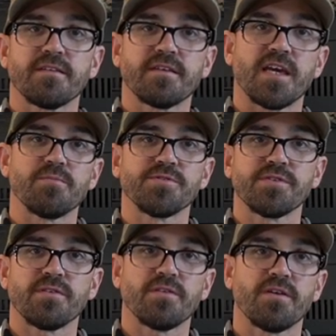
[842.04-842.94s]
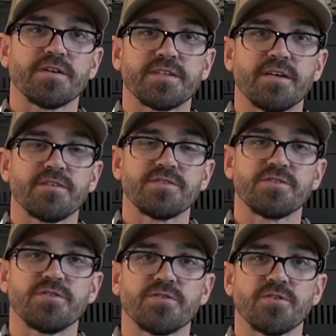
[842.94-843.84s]
cable lock down
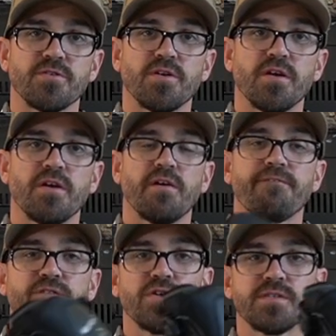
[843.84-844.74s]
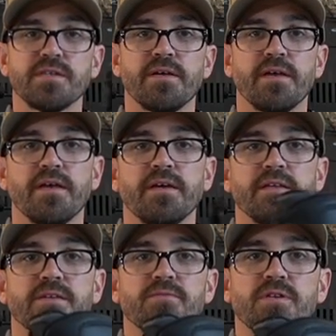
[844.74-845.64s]
to your foot.
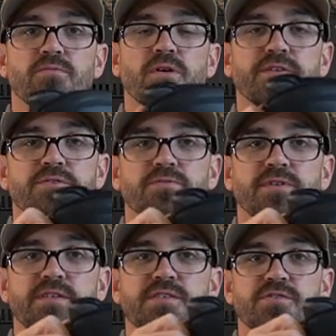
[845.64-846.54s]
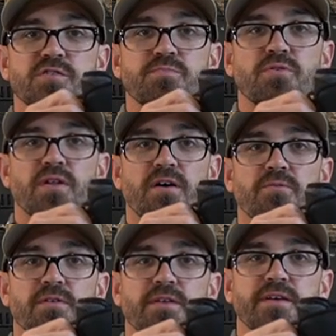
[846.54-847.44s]
And then when you want to release, you just pull
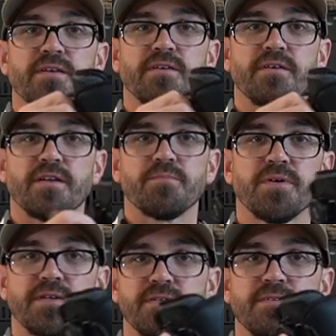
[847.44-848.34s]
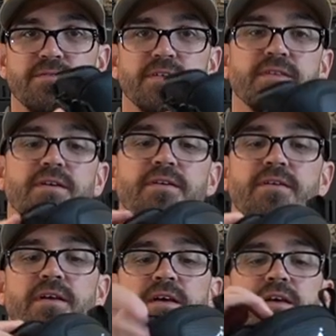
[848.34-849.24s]
outward like on a button right
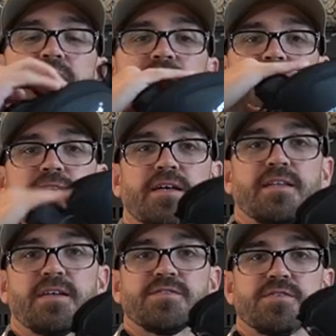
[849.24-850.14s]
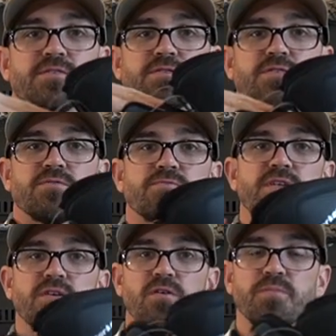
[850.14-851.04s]
there. And then that allows you to
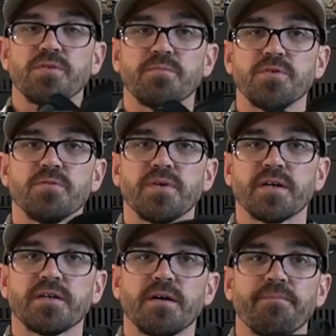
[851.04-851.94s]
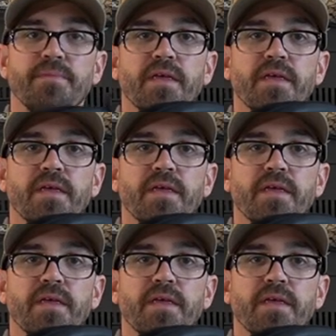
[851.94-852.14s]
reopen the boot back up.